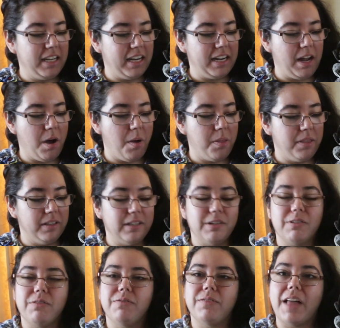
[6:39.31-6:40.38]
cut out the
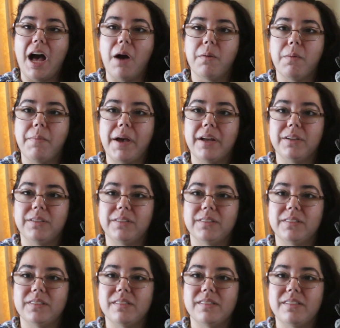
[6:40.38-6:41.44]
little flower
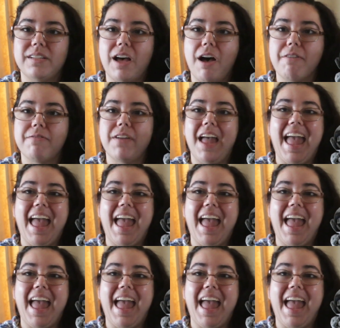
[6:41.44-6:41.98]
petals and stuff,